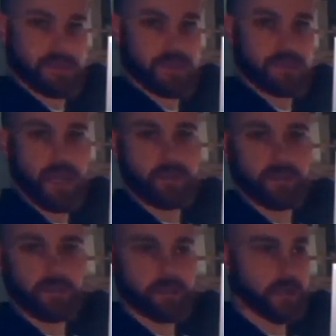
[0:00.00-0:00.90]
business
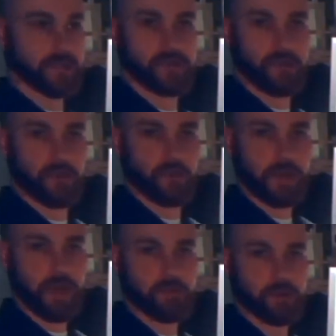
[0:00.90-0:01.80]
ideas. I can use it for
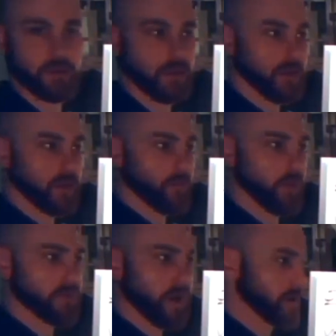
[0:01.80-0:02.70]
whatever,
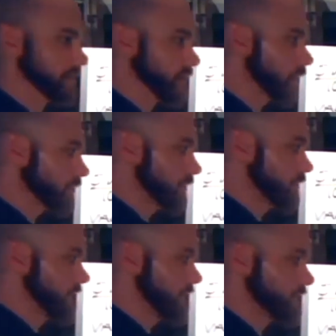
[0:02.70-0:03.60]
where if I don't do
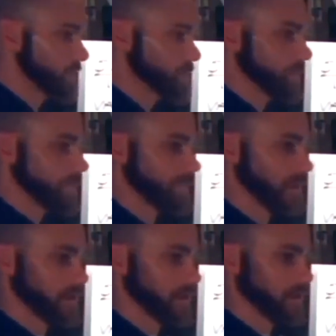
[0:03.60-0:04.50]
this,
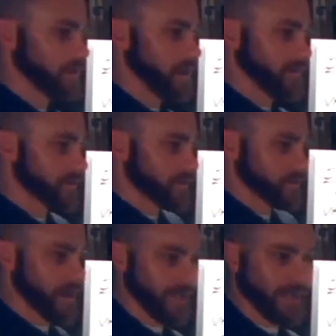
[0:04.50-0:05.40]
then that's
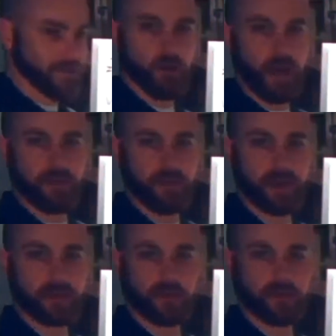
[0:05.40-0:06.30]
just money I don't have
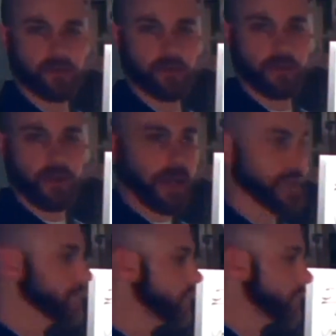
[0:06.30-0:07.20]
access to.
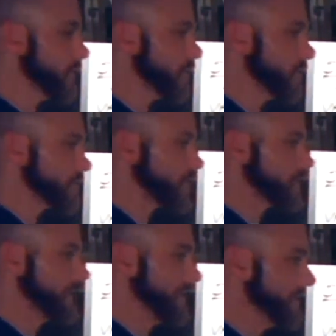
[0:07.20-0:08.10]
And even though they don't
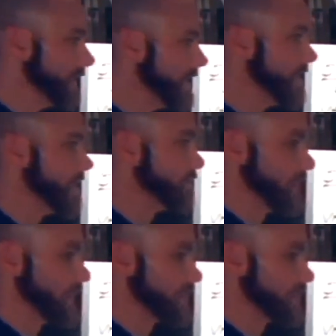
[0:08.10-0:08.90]
necessarily need it